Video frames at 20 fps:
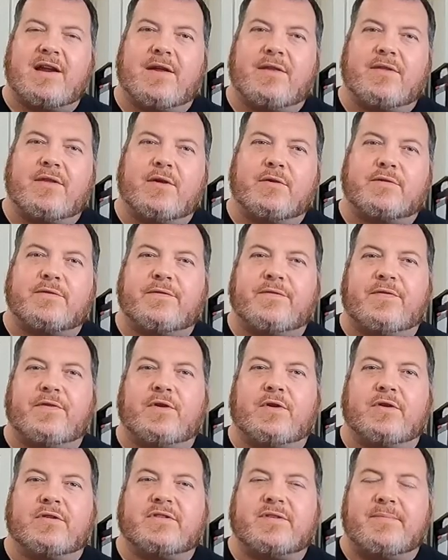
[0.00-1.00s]
down those
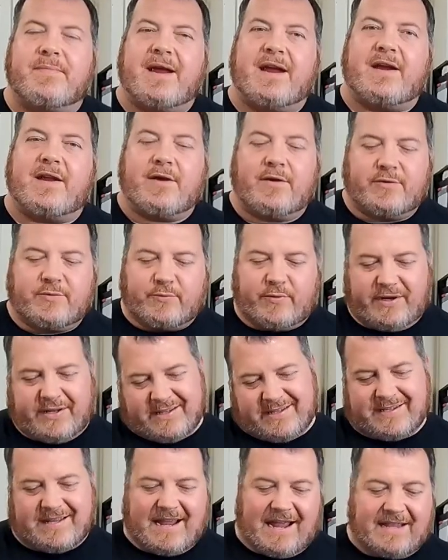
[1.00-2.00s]
full tomatoes,
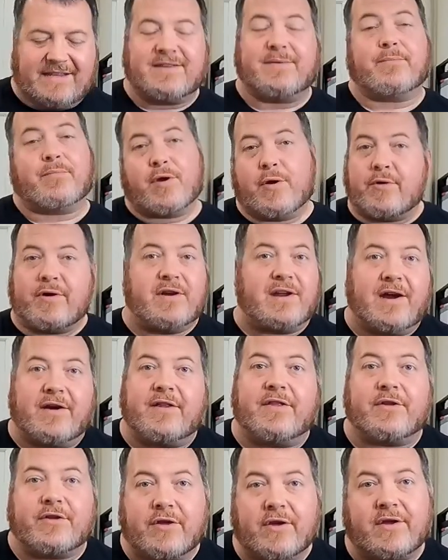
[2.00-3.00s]
what hasn't broken down
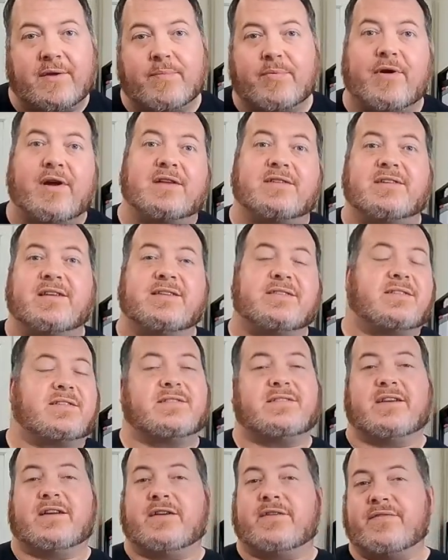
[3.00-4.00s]
in the cooking process
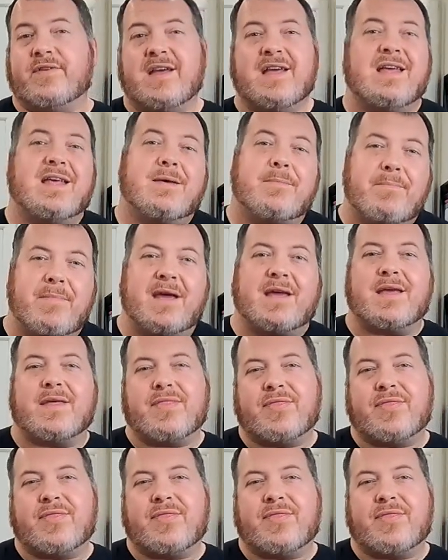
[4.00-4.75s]
itself, make a